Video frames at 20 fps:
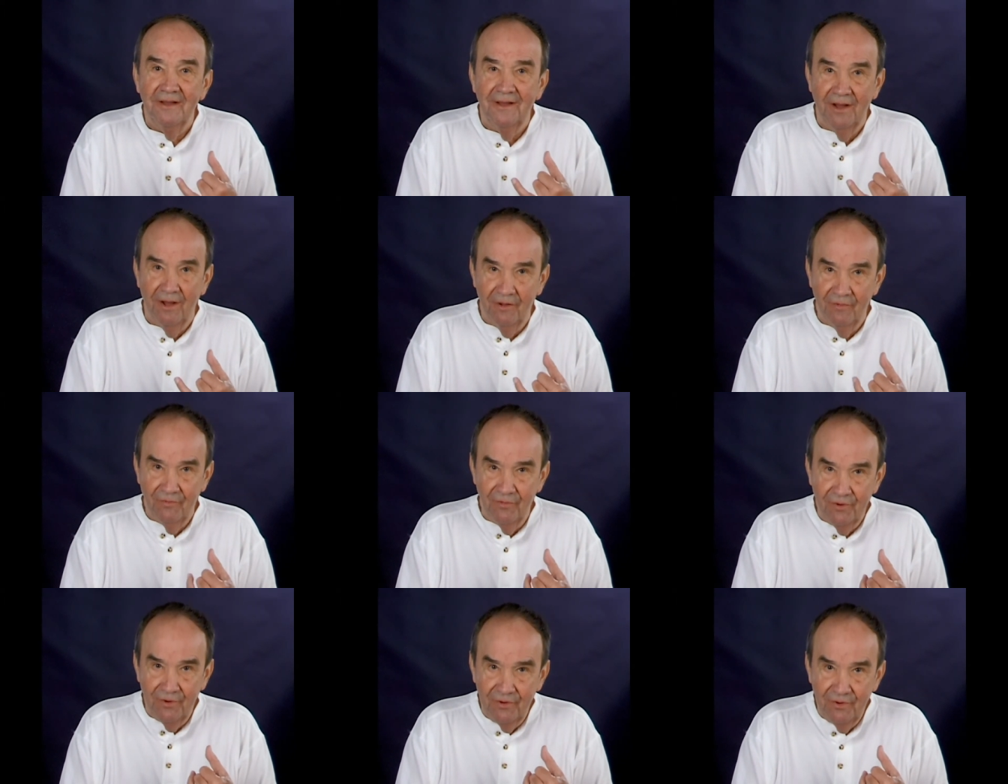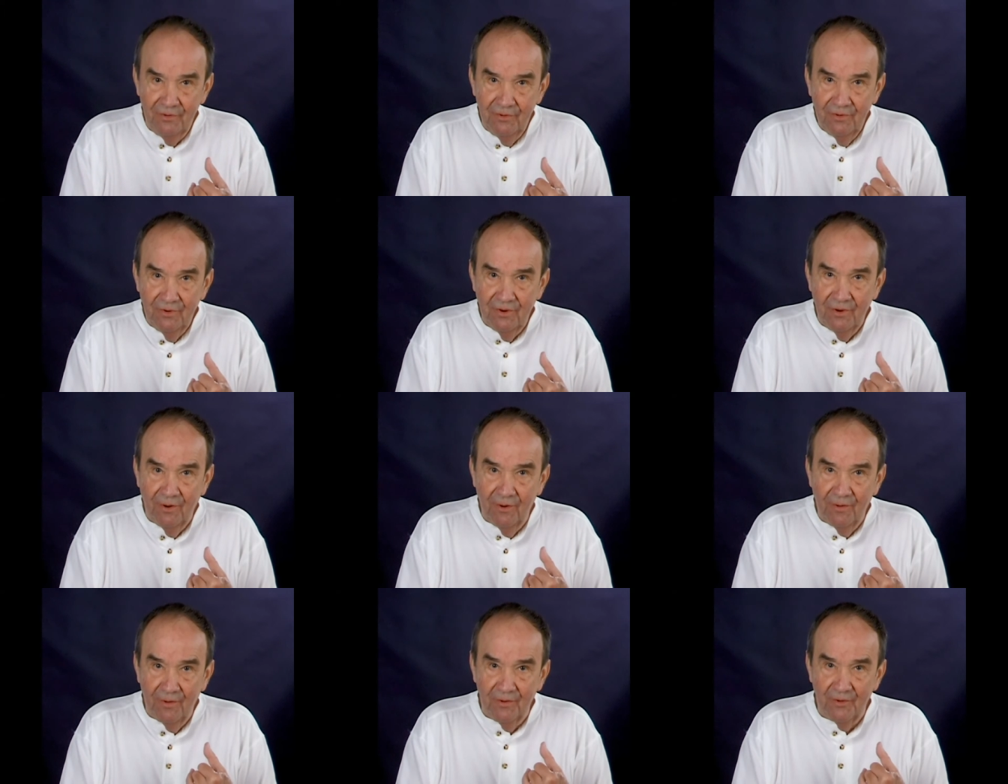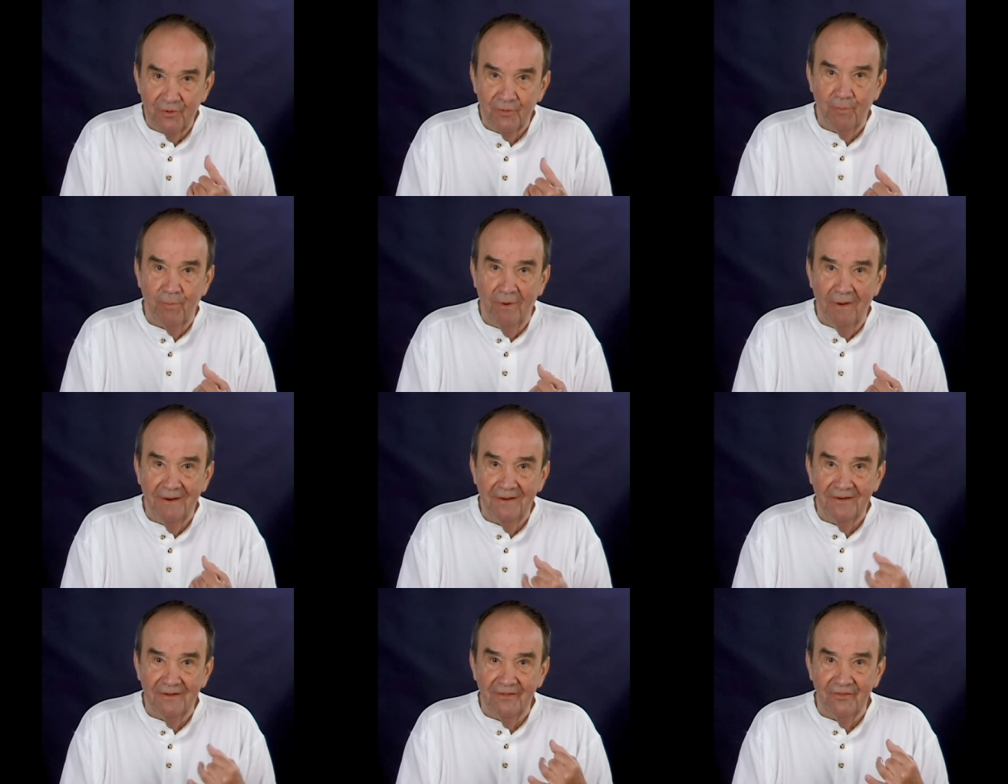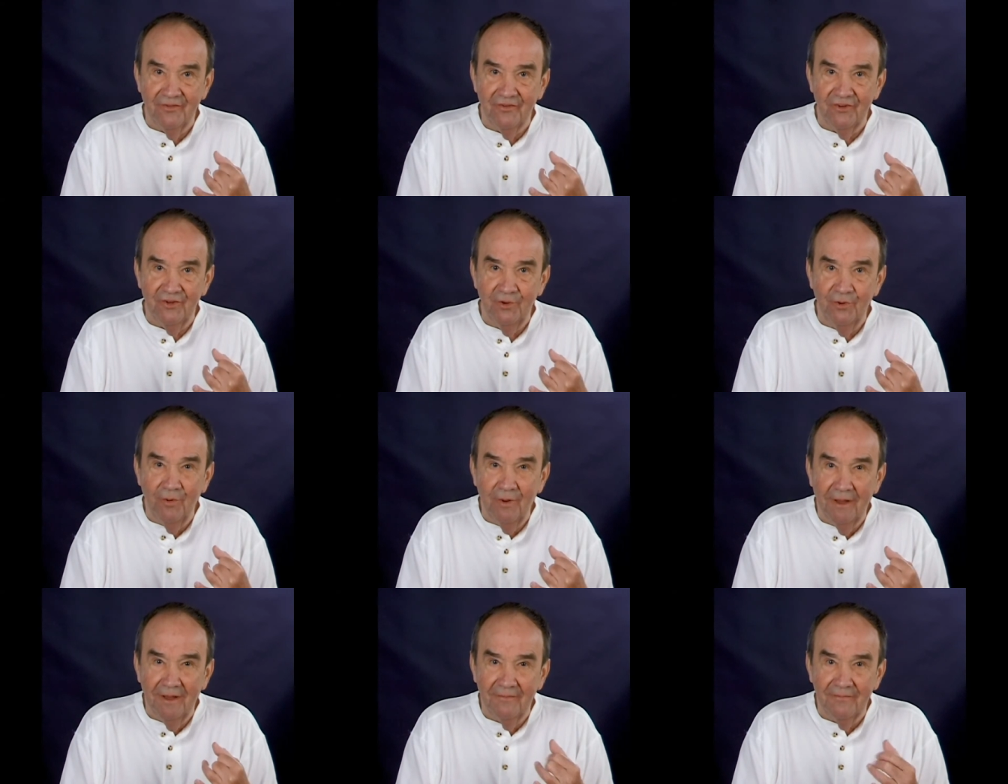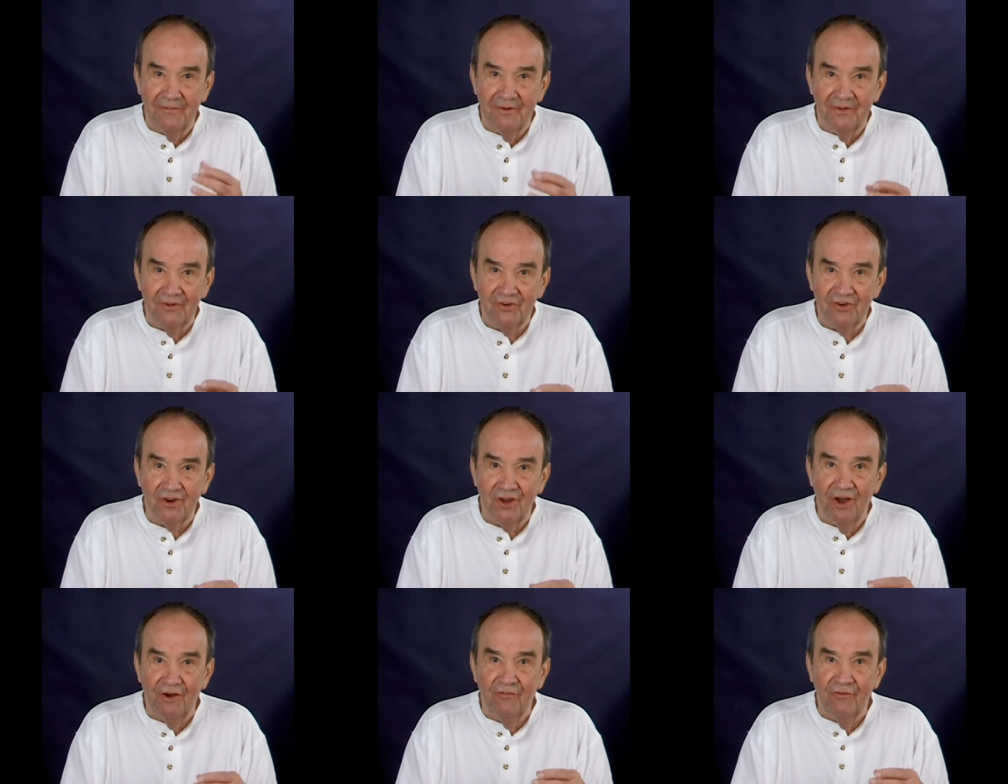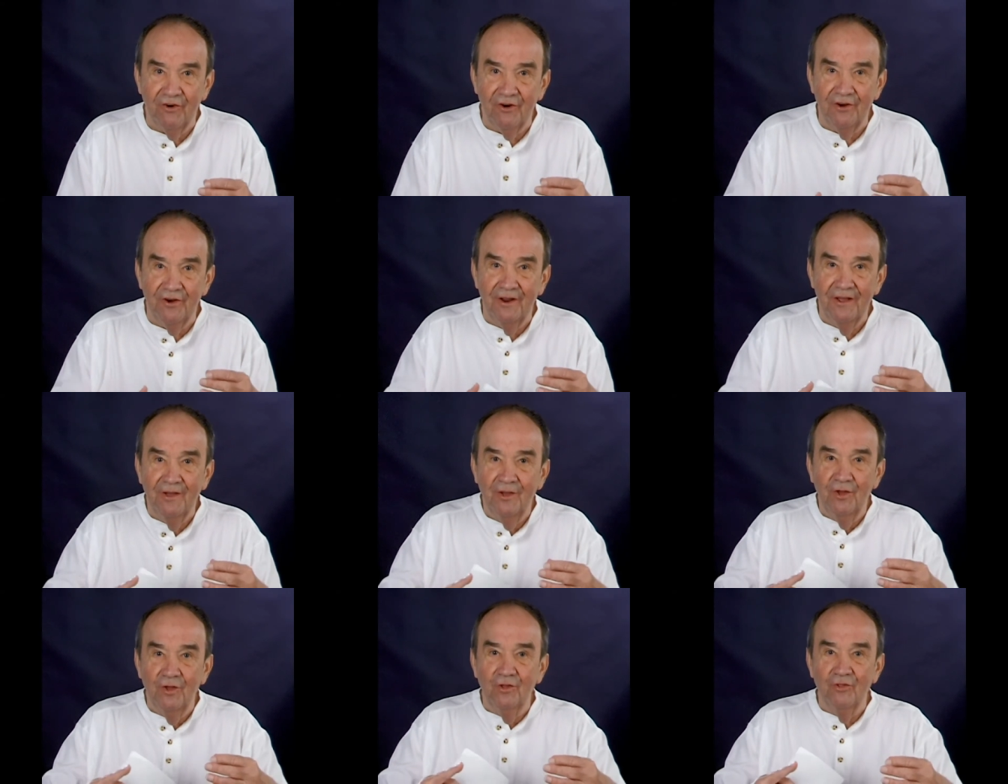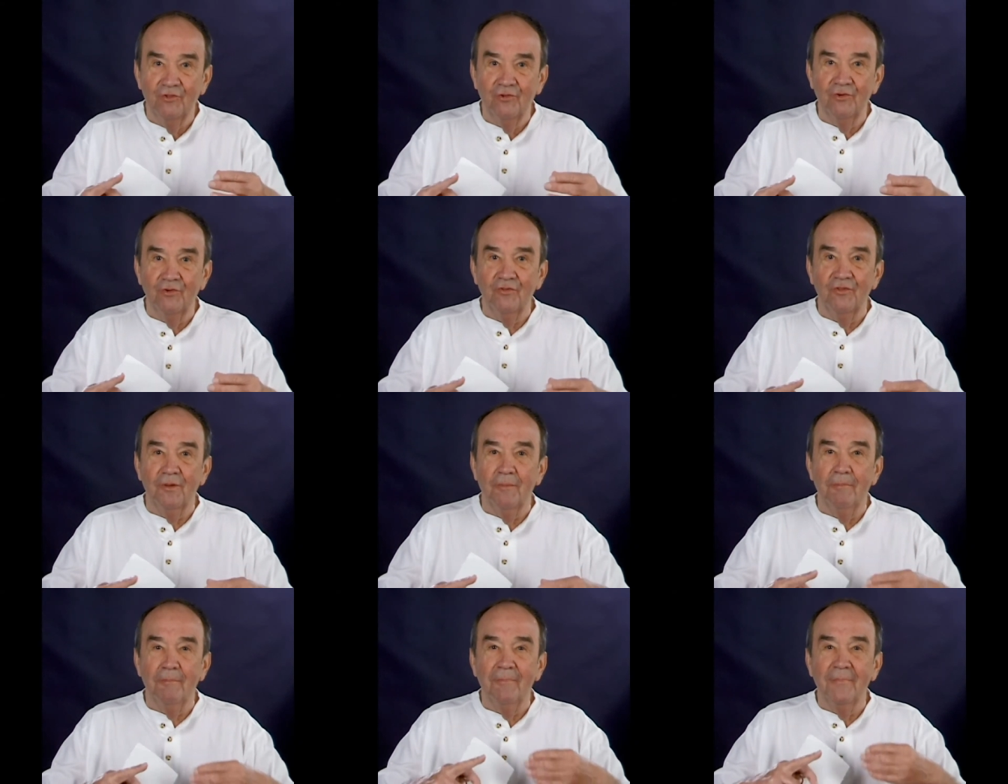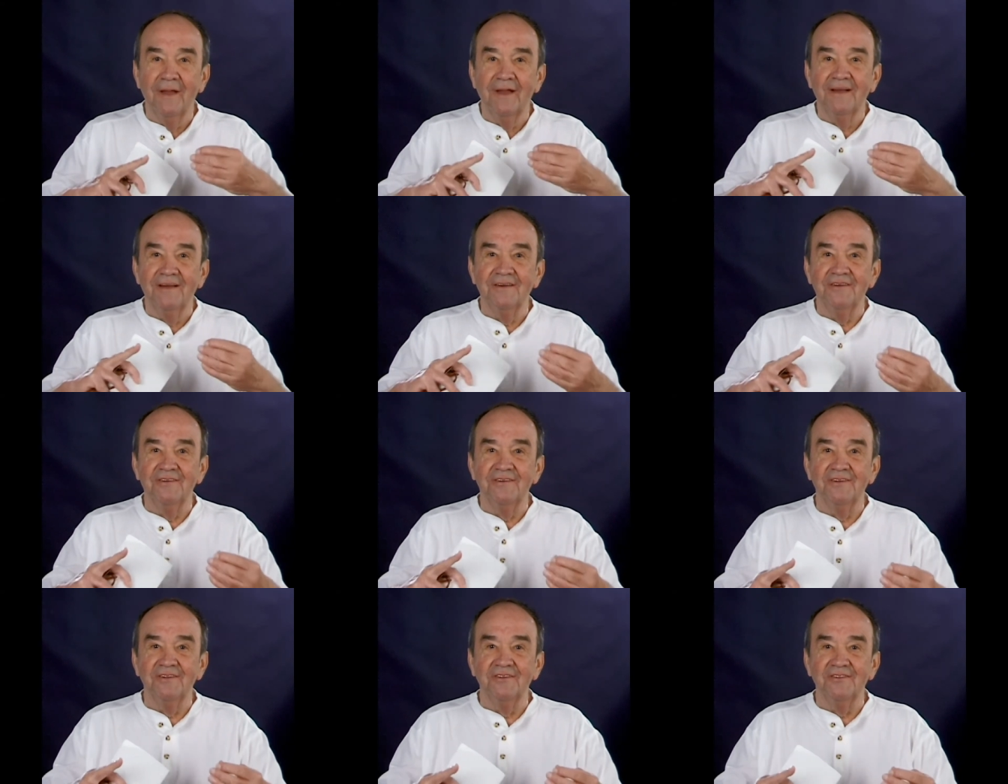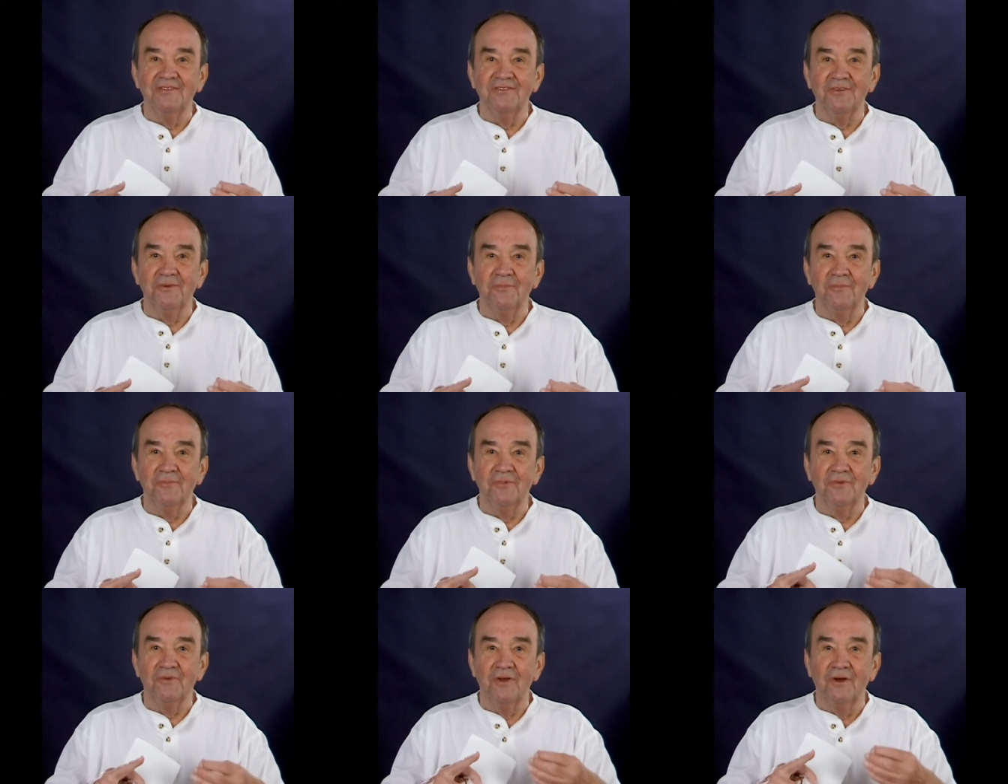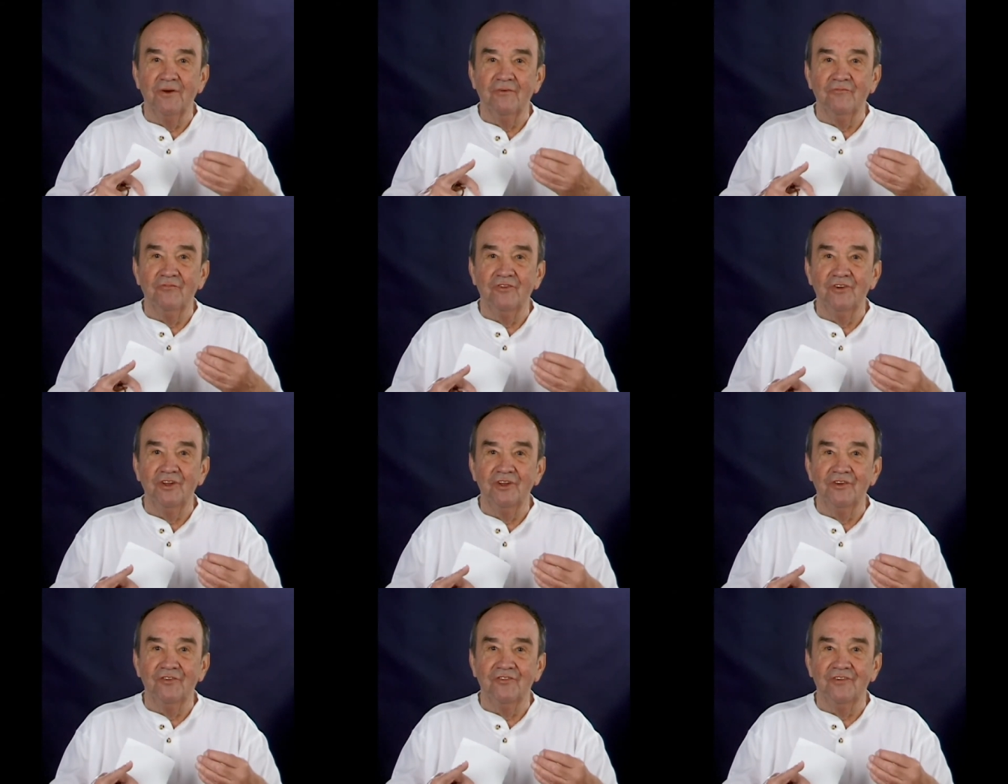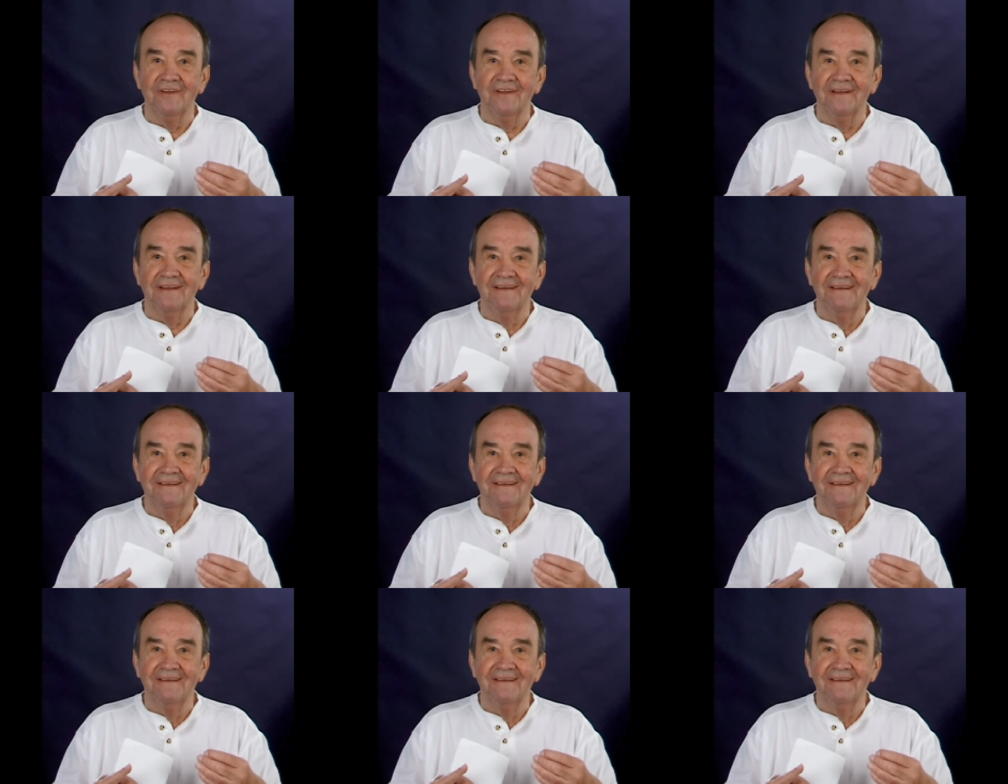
of the new correspondence you have discovered through the mechanisms of teaching